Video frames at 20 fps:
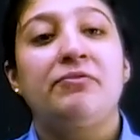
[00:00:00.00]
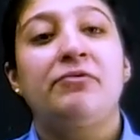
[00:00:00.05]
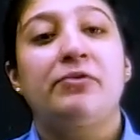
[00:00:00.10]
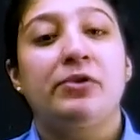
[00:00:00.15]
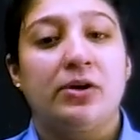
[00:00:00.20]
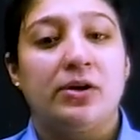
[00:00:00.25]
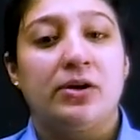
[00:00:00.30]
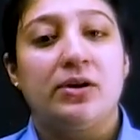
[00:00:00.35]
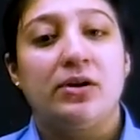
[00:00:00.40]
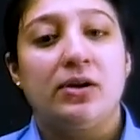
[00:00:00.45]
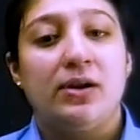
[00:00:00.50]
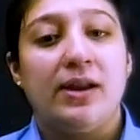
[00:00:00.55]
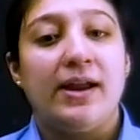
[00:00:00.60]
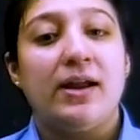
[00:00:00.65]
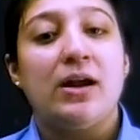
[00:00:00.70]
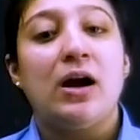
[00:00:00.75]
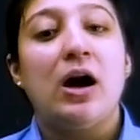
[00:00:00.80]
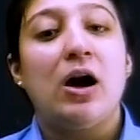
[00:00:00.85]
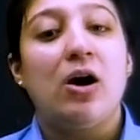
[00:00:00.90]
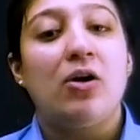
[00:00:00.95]
work,
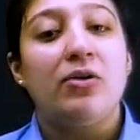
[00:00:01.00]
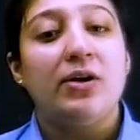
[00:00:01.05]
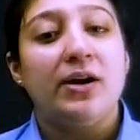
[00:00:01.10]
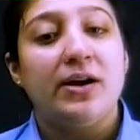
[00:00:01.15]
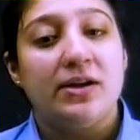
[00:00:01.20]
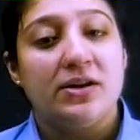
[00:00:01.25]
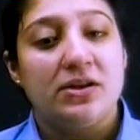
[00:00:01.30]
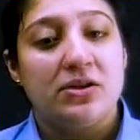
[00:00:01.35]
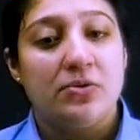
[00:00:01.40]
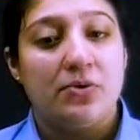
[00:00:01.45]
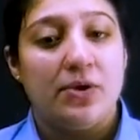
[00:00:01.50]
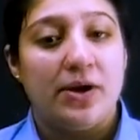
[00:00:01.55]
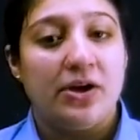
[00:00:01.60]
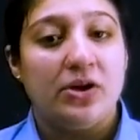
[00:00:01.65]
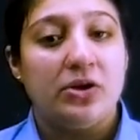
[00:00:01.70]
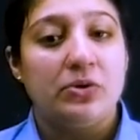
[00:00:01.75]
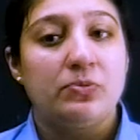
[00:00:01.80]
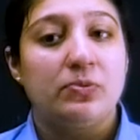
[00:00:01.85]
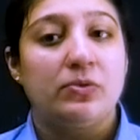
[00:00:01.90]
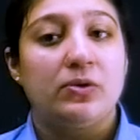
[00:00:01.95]
like how it is
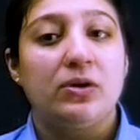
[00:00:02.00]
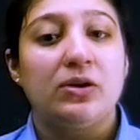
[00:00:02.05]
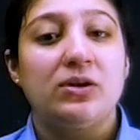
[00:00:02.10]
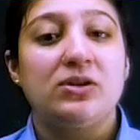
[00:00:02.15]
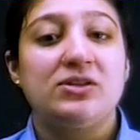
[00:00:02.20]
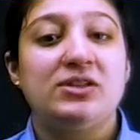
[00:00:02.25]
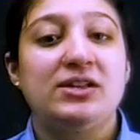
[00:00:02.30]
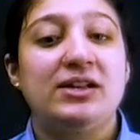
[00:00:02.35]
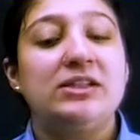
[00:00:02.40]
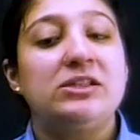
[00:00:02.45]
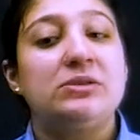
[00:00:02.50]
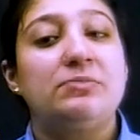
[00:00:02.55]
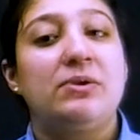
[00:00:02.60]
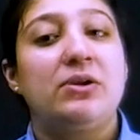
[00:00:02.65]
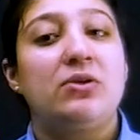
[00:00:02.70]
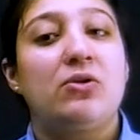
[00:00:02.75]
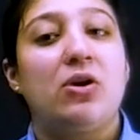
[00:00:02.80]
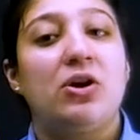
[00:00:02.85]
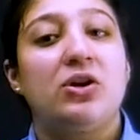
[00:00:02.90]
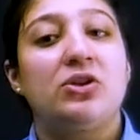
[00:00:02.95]
going to work just
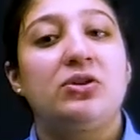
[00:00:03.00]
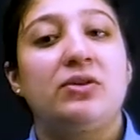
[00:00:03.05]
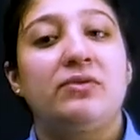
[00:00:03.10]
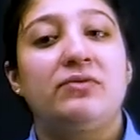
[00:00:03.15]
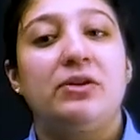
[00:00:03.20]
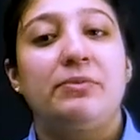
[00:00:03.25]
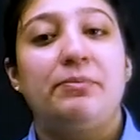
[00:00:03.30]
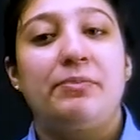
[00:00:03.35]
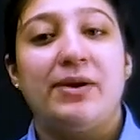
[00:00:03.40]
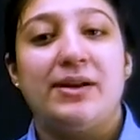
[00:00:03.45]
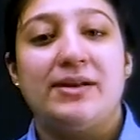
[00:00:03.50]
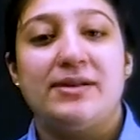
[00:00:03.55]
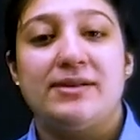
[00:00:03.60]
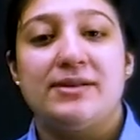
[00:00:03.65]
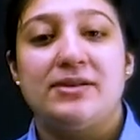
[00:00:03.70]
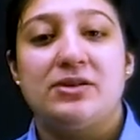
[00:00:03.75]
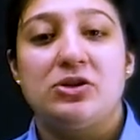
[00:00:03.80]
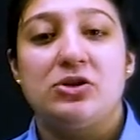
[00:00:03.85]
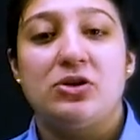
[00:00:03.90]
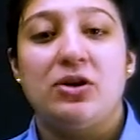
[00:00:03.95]
because of the
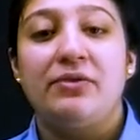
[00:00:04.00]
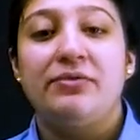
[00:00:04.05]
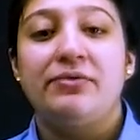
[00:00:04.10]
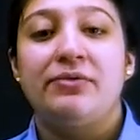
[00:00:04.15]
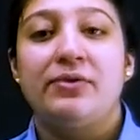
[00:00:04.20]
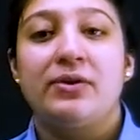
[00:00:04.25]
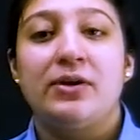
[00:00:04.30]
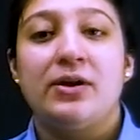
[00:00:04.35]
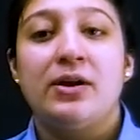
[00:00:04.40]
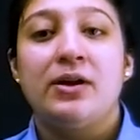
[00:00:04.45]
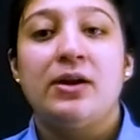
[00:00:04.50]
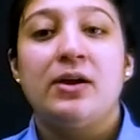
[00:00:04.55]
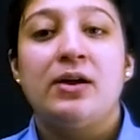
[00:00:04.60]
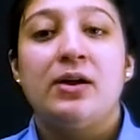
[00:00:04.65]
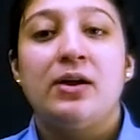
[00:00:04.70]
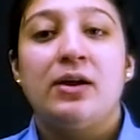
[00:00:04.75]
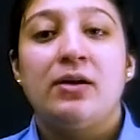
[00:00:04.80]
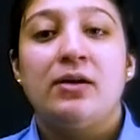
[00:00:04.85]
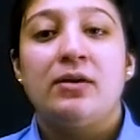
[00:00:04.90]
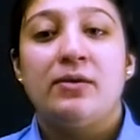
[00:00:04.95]
presence of
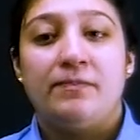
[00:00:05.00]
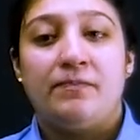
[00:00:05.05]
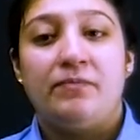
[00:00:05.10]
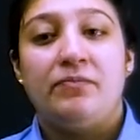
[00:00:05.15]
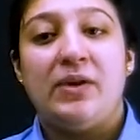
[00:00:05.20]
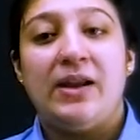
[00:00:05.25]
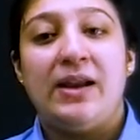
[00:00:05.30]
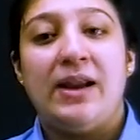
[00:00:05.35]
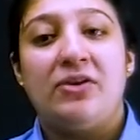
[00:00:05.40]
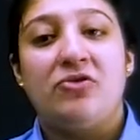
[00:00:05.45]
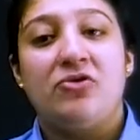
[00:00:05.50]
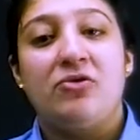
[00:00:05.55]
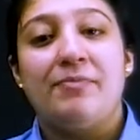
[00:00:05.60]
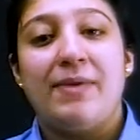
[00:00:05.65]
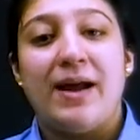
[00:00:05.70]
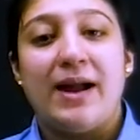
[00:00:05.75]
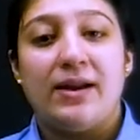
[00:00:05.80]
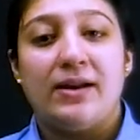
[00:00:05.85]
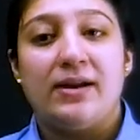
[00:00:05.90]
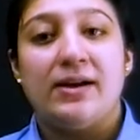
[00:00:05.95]

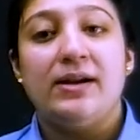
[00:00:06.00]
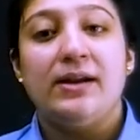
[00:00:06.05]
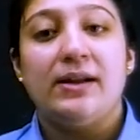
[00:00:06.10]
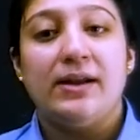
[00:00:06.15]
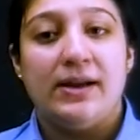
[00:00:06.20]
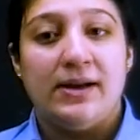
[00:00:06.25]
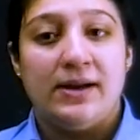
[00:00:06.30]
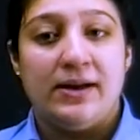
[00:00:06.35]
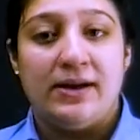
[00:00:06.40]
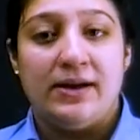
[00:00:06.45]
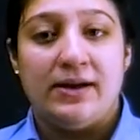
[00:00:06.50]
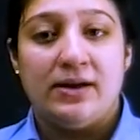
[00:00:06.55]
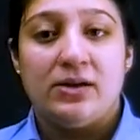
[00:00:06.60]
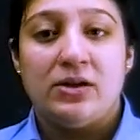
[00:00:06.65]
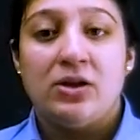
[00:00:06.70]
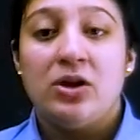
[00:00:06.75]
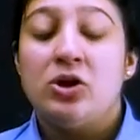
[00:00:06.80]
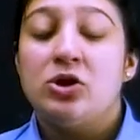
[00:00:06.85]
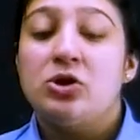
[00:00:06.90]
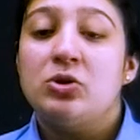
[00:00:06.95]
electromagnet in it.
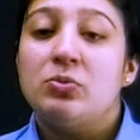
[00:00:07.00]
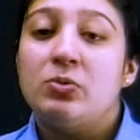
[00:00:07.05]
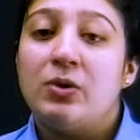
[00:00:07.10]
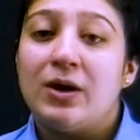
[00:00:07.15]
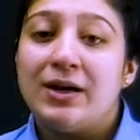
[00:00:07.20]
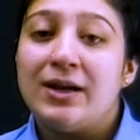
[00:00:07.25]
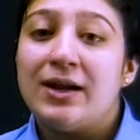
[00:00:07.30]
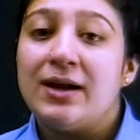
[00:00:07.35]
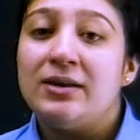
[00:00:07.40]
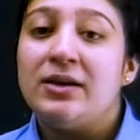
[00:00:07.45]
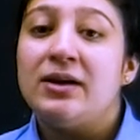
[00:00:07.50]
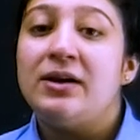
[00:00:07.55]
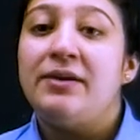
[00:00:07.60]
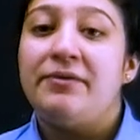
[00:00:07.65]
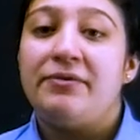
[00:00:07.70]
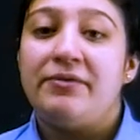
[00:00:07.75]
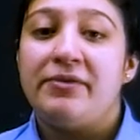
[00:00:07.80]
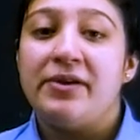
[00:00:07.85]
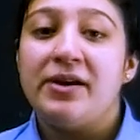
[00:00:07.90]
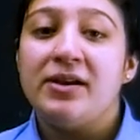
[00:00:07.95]
So what are the
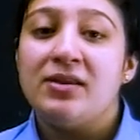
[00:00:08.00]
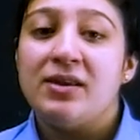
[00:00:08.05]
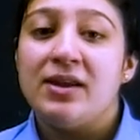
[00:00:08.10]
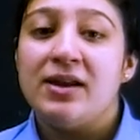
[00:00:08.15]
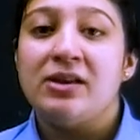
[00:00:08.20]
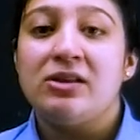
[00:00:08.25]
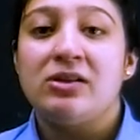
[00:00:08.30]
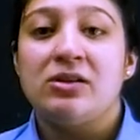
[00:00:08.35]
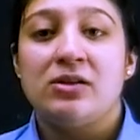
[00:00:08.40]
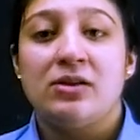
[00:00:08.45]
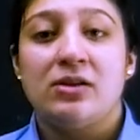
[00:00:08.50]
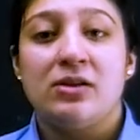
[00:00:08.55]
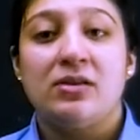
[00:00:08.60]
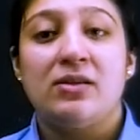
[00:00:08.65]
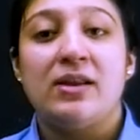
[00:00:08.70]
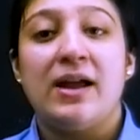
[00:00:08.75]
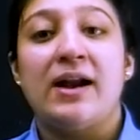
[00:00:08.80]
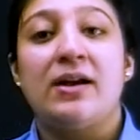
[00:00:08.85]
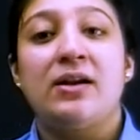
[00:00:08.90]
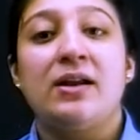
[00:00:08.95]
different things
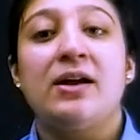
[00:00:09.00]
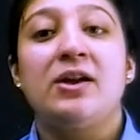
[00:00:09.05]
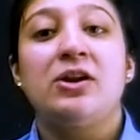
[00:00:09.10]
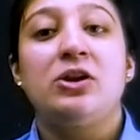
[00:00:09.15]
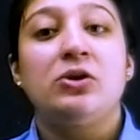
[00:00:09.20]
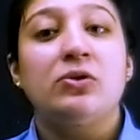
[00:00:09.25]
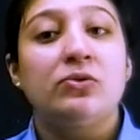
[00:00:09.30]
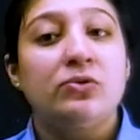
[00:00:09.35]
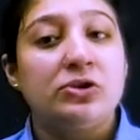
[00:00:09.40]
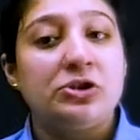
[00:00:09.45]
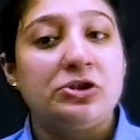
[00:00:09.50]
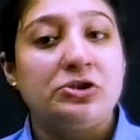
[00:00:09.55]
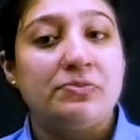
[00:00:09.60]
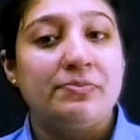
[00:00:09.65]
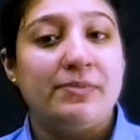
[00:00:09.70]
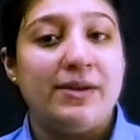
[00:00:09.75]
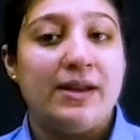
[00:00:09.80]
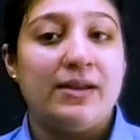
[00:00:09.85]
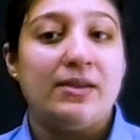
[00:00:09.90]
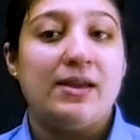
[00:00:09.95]
that are used to
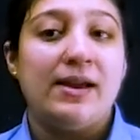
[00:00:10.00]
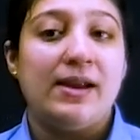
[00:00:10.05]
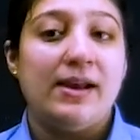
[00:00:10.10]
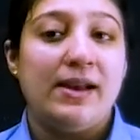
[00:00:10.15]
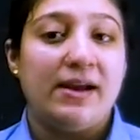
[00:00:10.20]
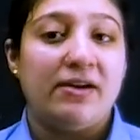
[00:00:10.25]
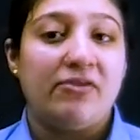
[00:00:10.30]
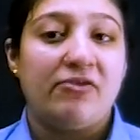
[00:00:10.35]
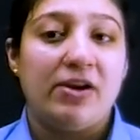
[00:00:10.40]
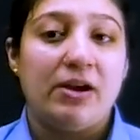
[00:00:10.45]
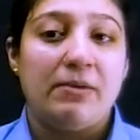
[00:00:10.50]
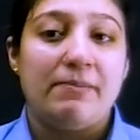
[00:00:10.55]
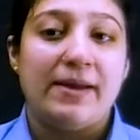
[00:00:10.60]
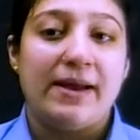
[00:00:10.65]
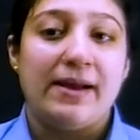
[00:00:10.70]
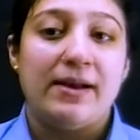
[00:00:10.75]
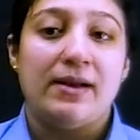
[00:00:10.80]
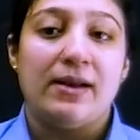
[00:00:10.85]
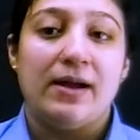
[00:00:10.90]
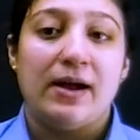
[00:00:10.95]
make the electric
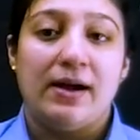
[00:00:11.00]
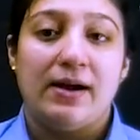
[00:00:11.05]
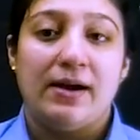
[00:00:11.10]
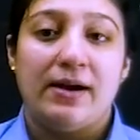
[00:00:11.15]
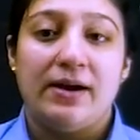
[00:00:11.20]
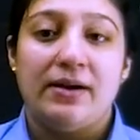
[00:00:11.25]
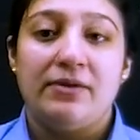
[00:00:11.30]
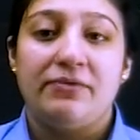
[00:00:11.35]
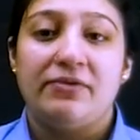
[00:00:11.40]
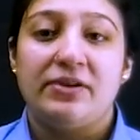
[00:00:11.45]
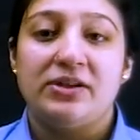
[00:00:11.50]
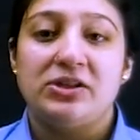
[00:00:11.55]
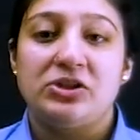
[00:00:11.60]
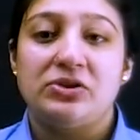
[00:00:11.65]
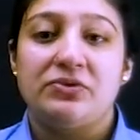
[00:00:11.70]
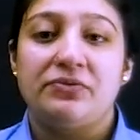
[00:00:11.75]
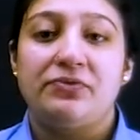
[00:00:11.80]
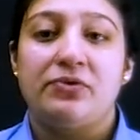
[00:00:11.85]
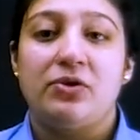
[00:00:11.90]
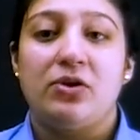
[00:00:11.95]
bell are,
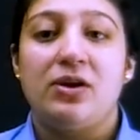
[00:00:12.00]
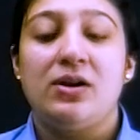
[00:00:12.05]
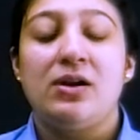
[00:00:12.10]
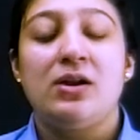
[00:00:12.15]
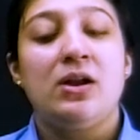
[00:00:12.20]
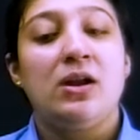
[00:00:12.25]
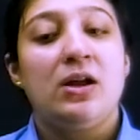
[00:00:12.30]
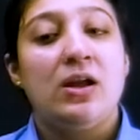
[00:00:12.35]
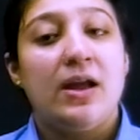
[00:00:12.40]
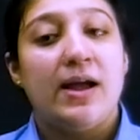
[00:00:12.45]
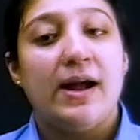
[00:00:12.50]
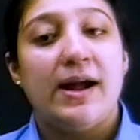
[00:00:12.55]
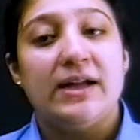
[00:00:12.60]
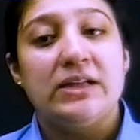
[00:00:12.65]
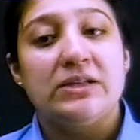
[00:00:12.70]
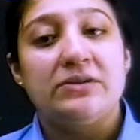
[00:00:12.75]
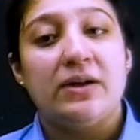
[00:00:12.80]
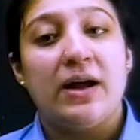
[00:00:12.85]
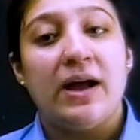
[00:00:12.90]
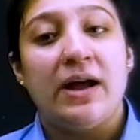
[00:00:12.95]
first of all,
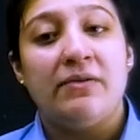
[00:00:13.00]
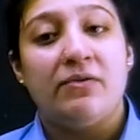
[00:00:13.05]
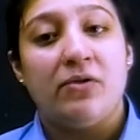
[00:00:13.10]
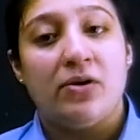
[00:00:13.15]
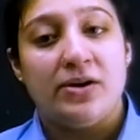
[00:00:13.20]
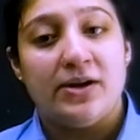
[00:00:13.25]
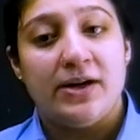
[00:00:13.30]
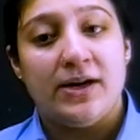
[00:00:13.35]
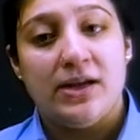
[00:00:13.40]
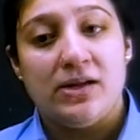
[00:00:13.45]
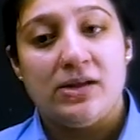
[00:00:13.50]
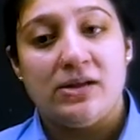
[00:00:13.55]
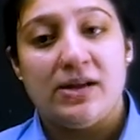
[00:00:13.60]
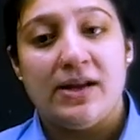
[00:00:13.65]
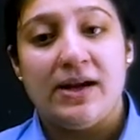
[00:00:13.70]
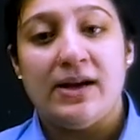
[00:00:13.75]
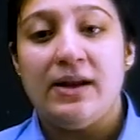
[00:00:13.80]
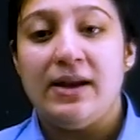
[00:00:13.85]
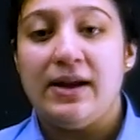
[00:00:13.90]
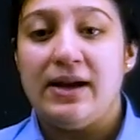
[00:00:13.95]
as I have already
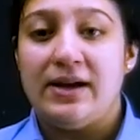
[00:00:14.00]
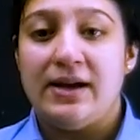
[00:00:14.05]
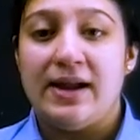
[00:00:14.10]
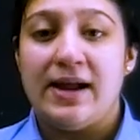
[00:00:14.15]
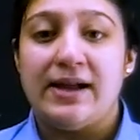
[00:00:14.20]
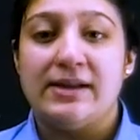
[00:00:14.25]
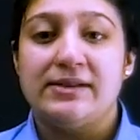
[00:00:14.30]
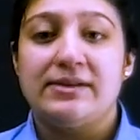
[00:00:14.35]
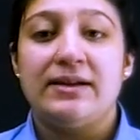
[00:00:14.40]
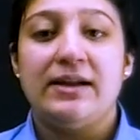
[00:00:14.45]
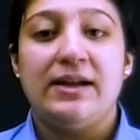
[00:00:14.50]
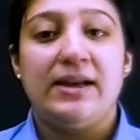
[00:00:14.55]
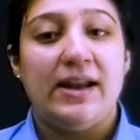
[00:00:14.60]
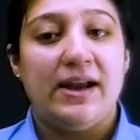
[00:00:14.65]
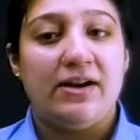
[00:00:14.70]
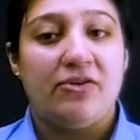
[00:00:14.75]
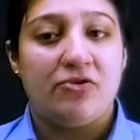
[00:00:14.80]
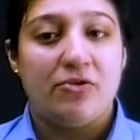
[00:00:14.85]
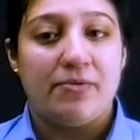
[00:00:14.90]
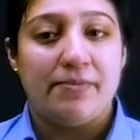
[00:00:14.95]
said, it has an
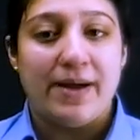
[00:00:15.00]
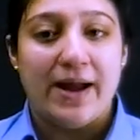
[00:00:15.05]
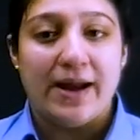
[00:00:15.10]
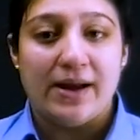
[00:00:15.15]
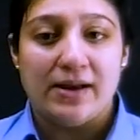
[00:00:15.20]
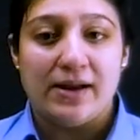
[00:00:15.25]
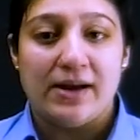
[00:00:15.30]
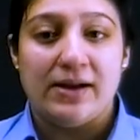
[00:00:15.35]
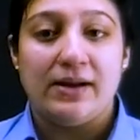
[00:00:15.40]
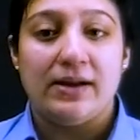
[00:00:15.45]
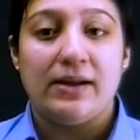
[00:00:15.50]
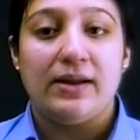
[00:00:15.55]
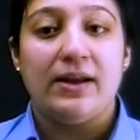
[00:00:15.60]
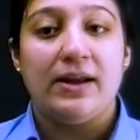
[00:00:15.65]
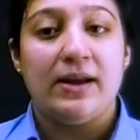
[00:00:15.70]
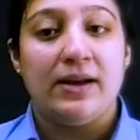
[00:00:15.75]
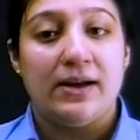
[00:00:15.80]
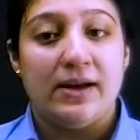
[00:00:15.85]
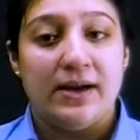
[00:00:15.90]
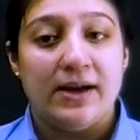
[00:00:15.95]
electromagnet
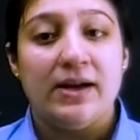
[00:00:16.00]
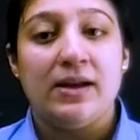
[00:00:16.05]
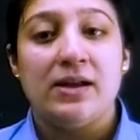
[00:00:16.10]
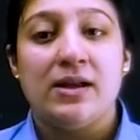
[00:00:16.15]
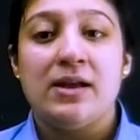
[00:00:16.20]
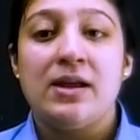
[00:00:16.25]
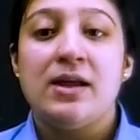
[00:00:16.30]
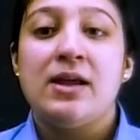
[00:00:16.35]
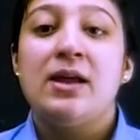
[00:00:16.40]
in it.